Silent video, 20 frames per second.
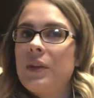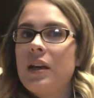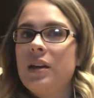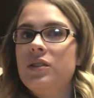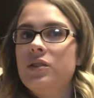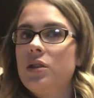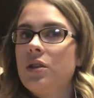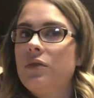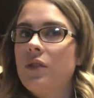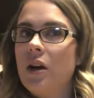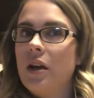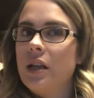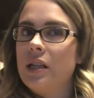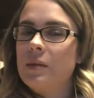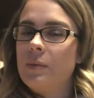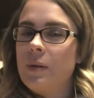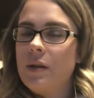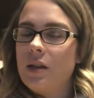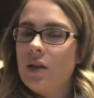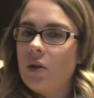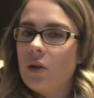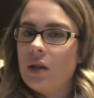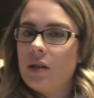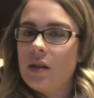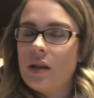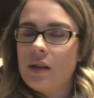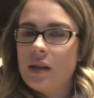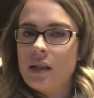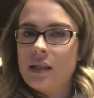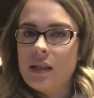And so far, that's been the only
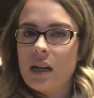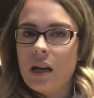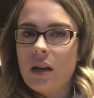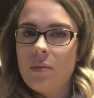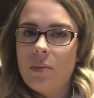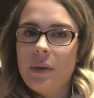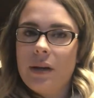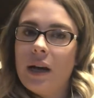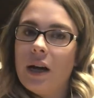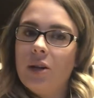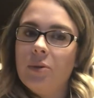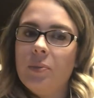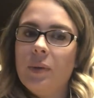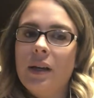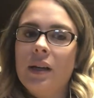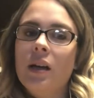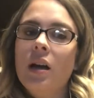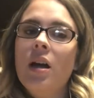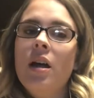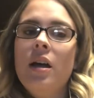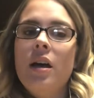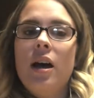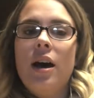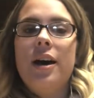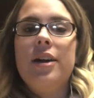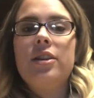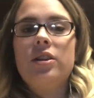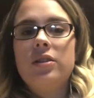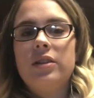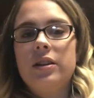thing that's kind of been helping,
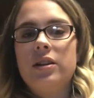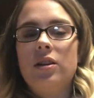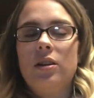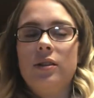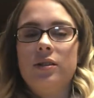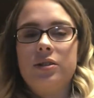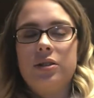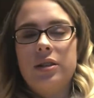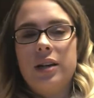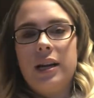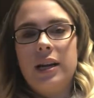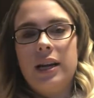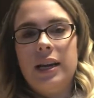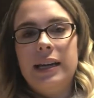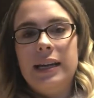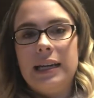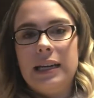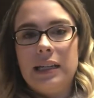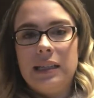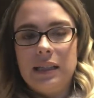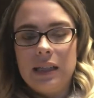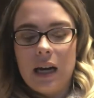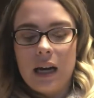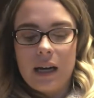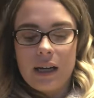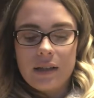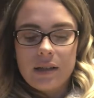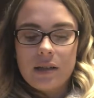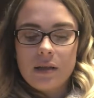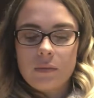other than alternating heat and
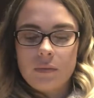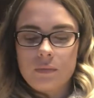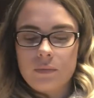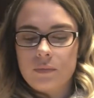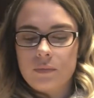ice.